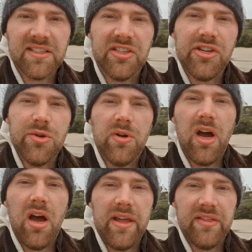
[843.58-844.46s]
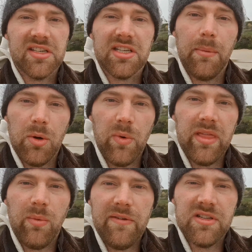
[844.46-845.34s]
to in the summer
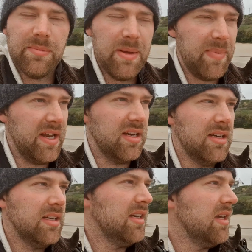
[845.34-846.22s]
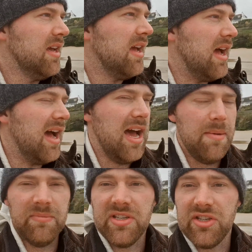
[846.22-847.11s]
when the weather's a bit better,
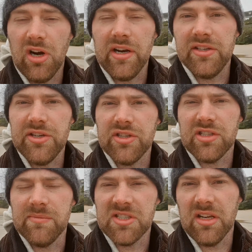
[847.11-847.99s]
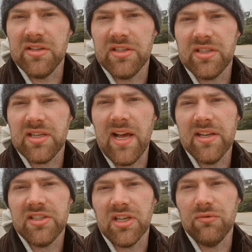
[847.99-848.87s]
to try and do some
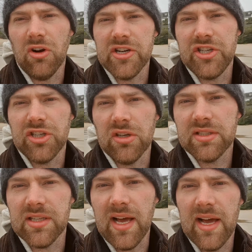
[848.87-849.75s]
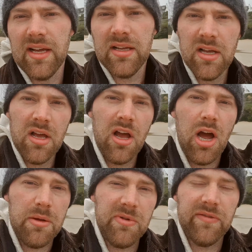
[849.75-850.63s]
sunset, sunrise shots there.
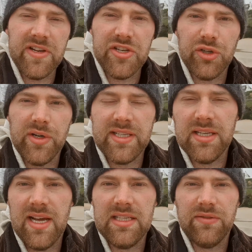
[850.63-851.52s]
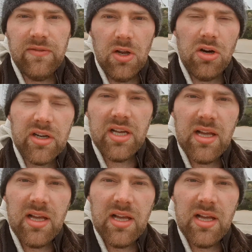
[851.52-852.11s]
Hope you've enjoyed today's vlog.